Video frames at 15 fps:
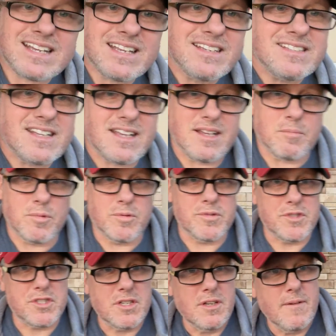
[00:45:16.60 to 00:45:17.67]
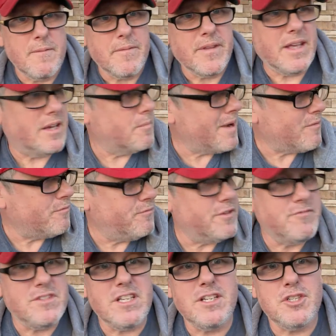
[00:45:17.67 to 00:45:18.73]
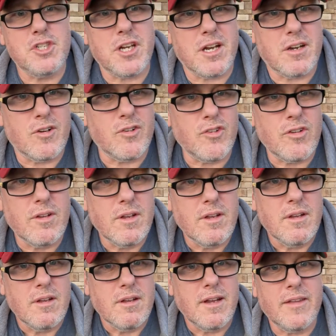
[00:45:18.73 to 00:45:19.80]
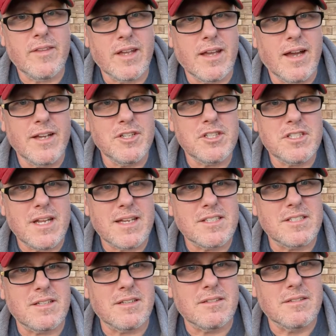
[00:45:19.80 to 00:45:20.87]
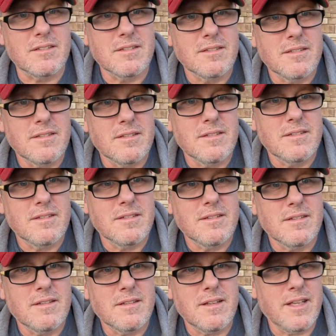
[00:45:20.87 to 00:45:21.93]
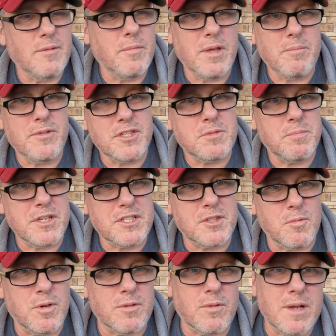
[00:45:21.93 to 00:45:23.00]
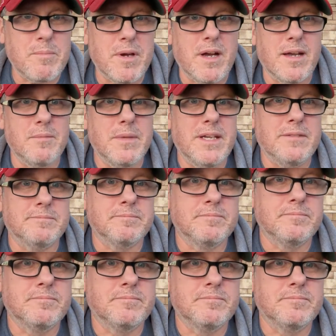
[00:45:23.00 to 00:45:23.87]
10 tables and about 15 chairs. And the guy just has to, he just picks the one right behind me.